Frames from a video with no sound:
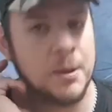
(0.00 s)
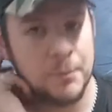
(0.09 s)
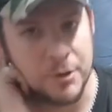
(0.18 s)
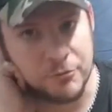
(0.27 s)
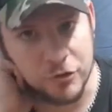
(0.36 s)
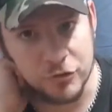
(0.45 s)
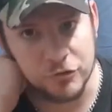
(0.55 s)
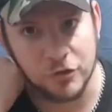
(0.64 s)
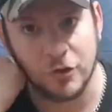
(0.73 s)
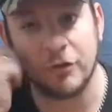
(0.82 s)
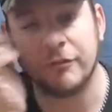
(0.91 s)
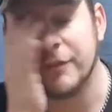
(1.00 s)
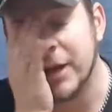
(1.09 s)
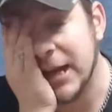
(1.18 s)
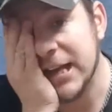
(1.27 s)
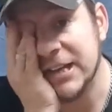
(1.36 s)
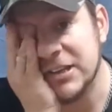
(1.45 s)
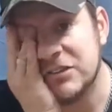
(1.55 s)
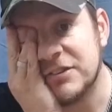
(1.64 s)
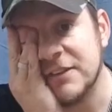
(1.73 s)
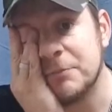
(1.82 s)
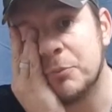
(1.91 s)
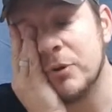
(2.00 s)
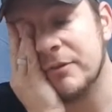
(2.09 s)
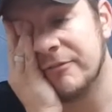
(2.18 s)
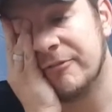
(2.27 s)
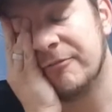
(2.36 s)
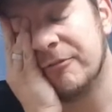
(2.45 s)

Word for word: but it runs off a 7.4